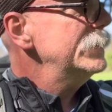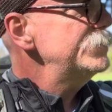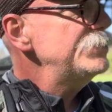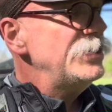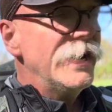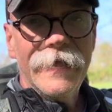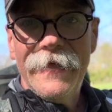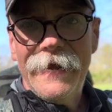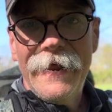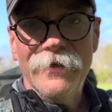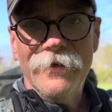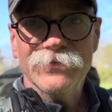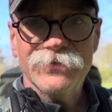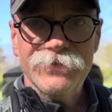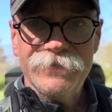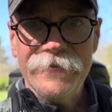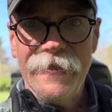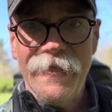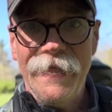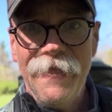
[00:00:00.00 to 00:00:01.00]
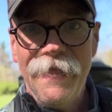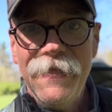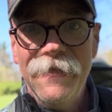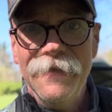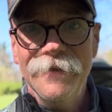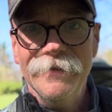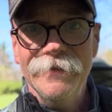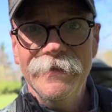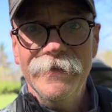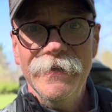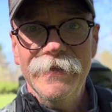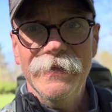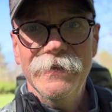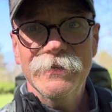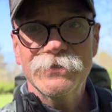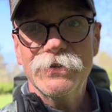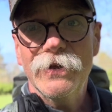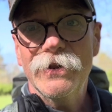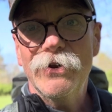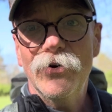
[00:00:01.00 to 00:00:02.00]
to check it out and see,
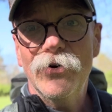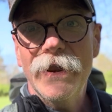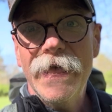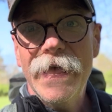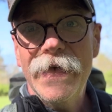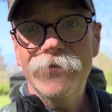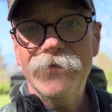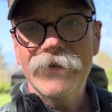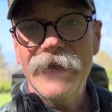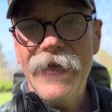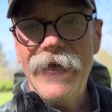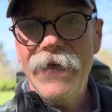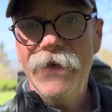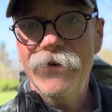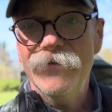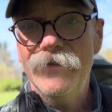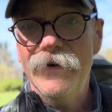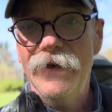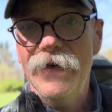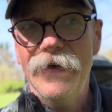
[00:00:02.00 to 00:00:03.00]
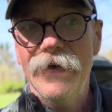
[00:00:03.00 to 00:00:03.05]
so I don't have to have